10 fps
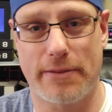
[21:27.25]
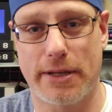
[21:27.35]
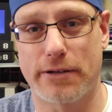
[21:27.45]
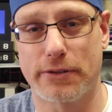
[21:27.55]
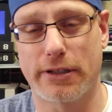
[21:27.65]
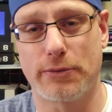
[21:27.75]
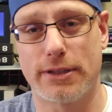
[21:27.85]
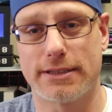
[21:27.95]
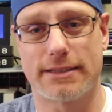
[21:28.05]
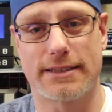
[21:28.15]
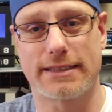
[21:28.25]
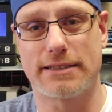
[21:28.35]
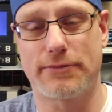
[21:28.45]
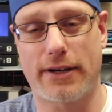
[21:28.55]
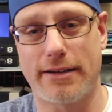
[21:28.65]
I mean, it really was the
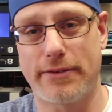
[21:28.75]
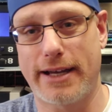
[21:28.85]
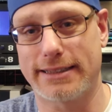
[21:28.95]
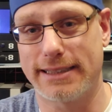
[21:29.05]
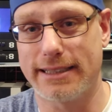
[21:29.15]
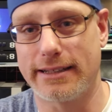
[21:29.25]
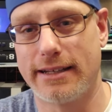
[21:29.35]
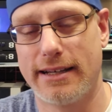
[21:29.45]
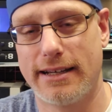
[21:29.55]
65XE,